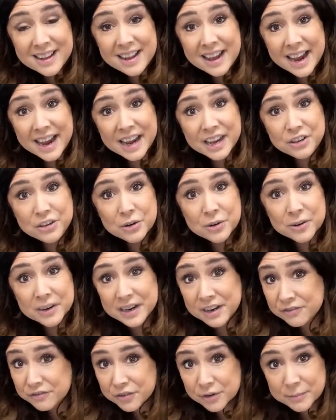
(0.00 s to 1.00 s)
and your
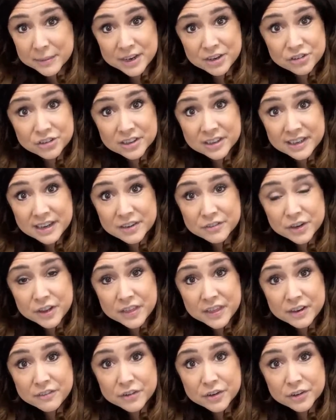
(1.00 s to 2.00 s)
information and
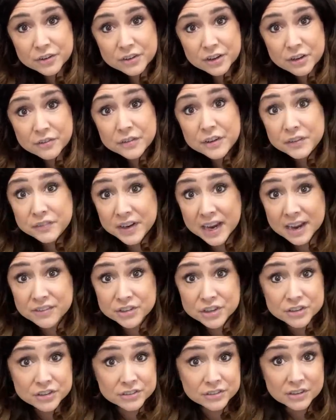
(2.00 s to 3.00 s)
everything for yourself. And if you
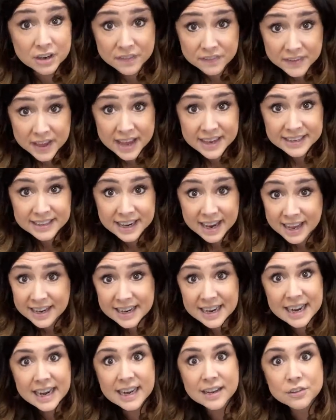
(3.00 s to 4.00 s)
haven't done that
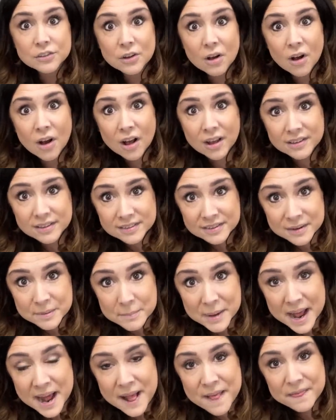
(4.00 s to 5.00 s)
yet, it's awesome.
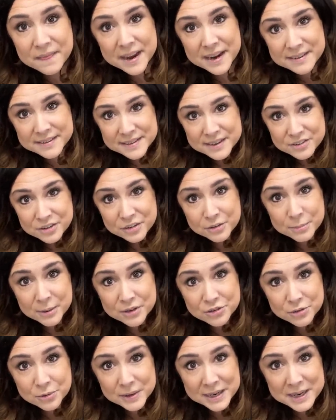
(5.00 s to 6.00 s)
They send you
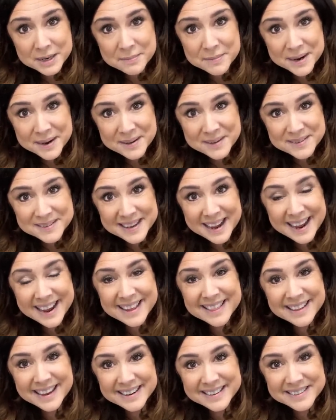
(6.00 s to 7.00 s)
special emails,
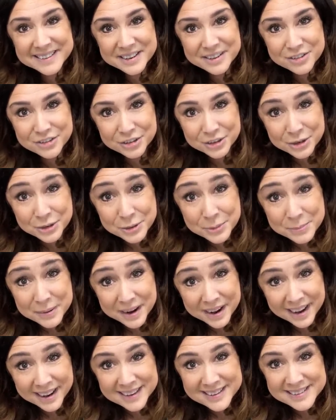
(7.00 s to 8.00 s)
they send you
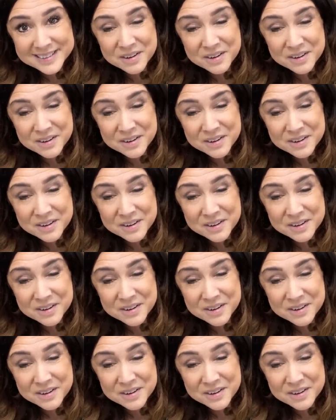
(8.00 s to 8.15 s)
coupons,